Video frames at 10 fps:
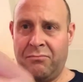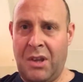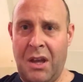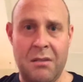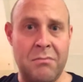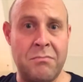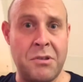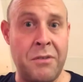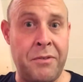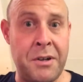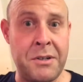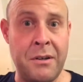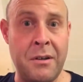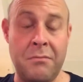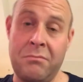yeah, so far so
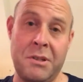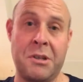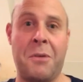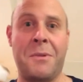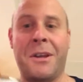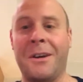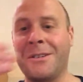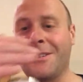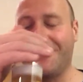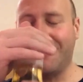good. Let's go over the nose.